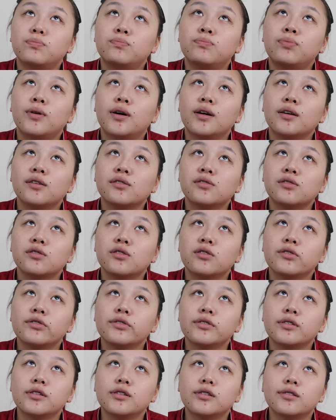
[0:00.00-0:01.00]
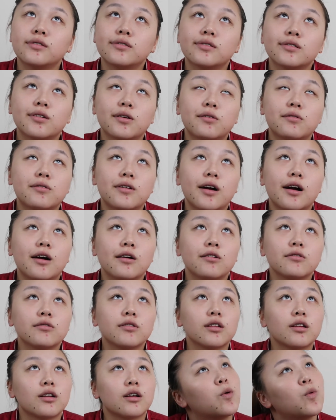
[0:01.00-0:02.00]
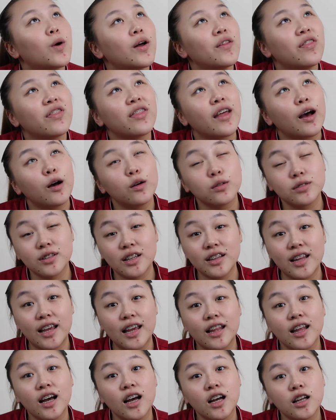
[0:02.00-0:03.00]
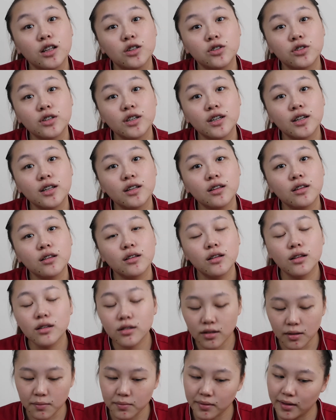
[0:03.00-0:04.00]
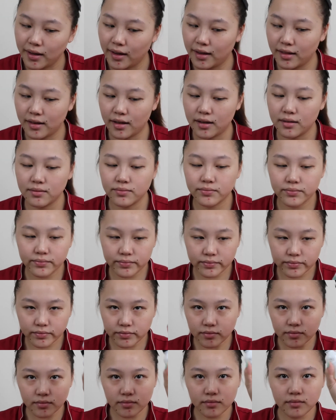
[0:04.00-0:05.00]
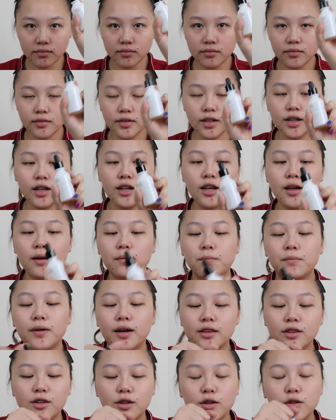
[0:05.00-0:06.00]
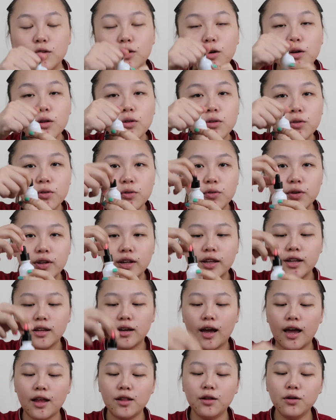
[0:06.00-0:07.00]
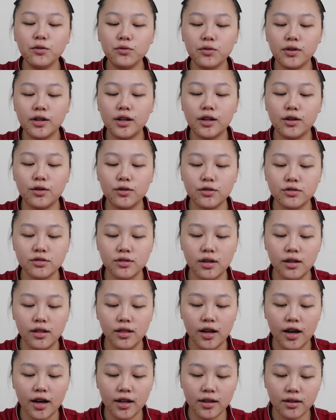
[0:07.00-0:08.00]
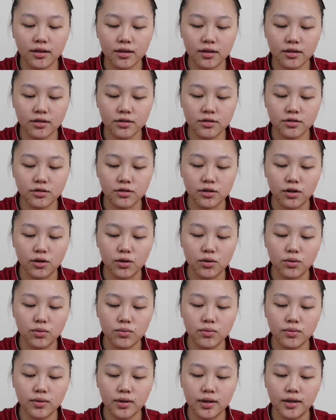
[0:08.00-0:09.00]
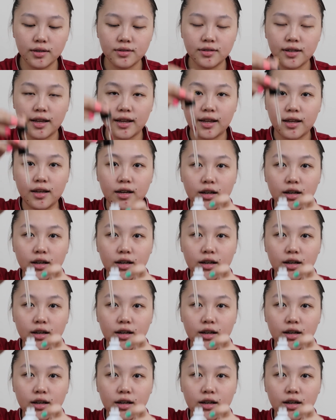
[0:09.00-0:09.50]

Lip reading: pesos, it's around 1,800, something like that. But I don't really use a lot, so it's like